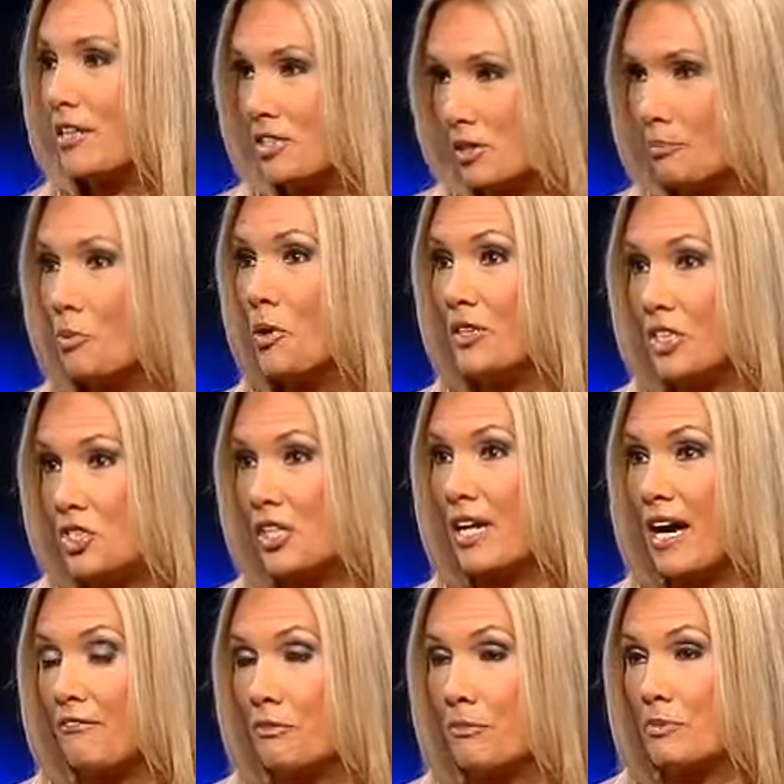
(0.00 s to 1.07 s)
the support that she
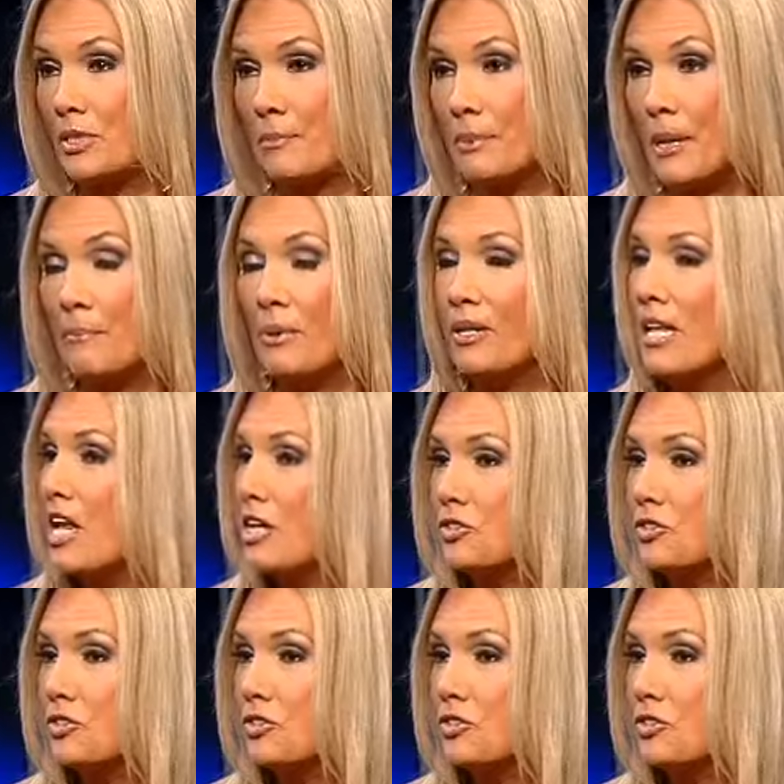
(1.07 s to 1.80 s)
got from some people.